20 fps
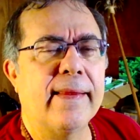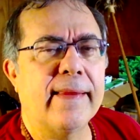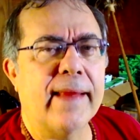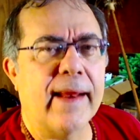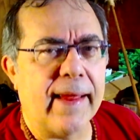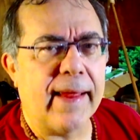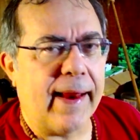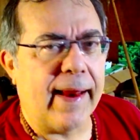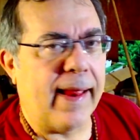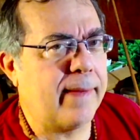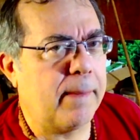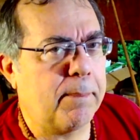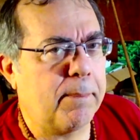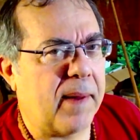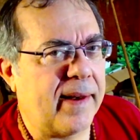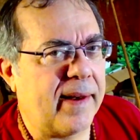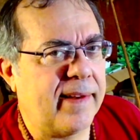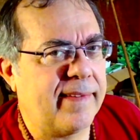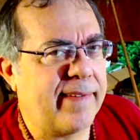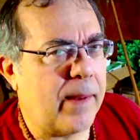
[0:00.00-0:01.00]
did I get
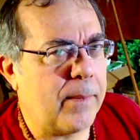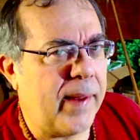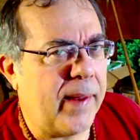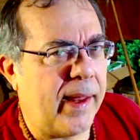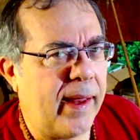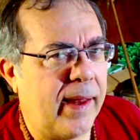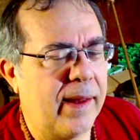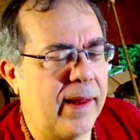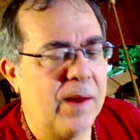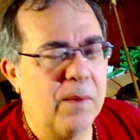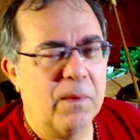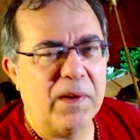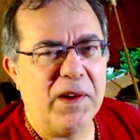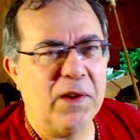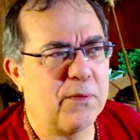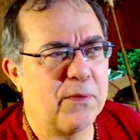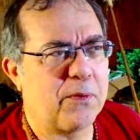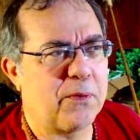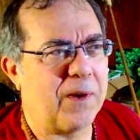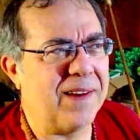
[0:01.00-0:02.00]
antibodies that way? What are
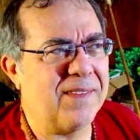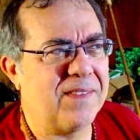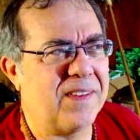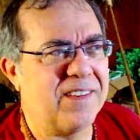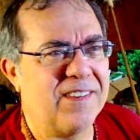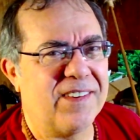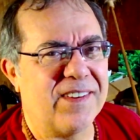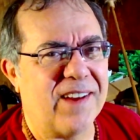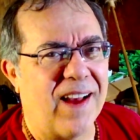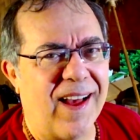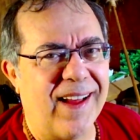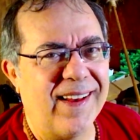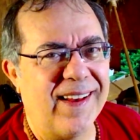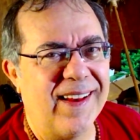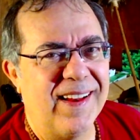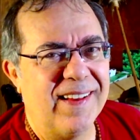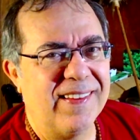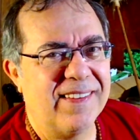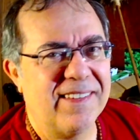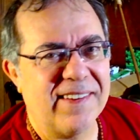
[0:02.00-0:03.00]
you, afraid of the shot?
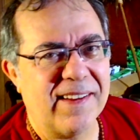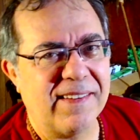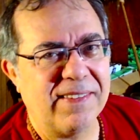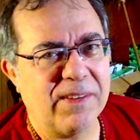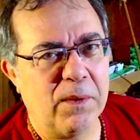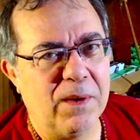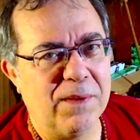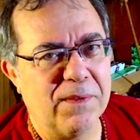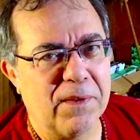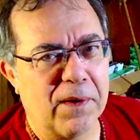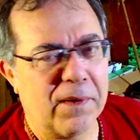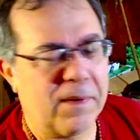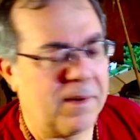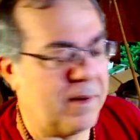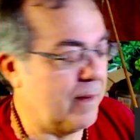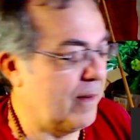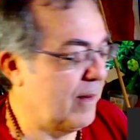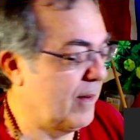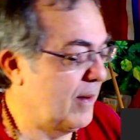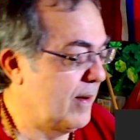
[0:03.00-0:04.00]
The shot don't even
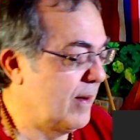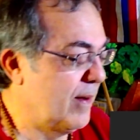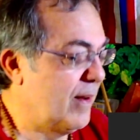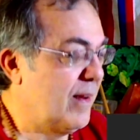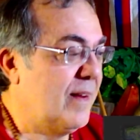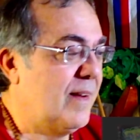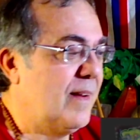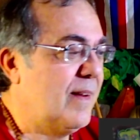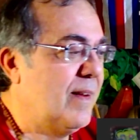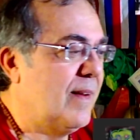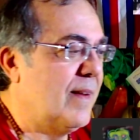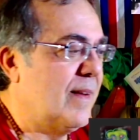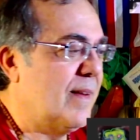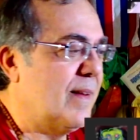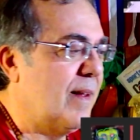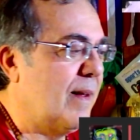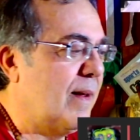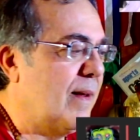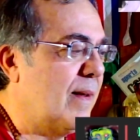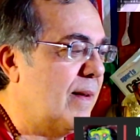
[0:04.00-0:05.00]
hurt.
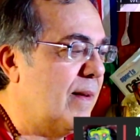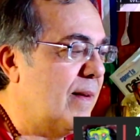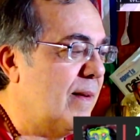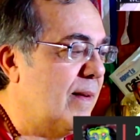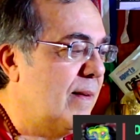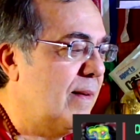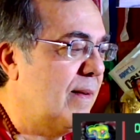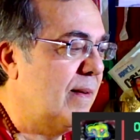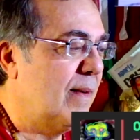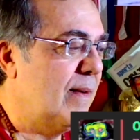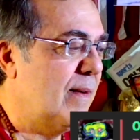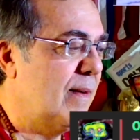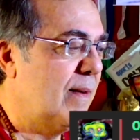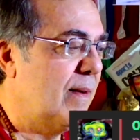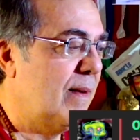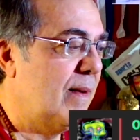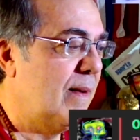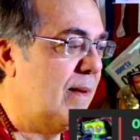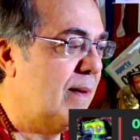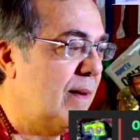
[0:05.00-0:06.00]

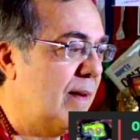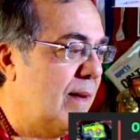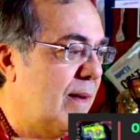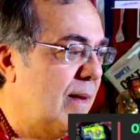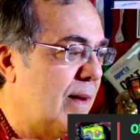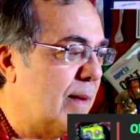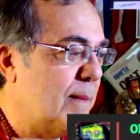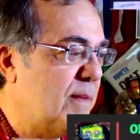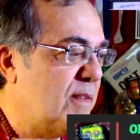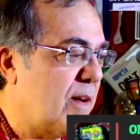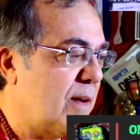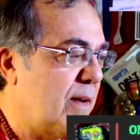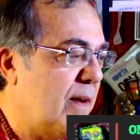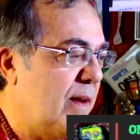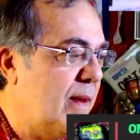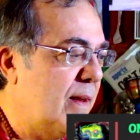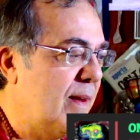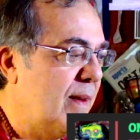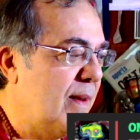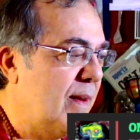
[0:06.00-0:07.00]
I'm sorry.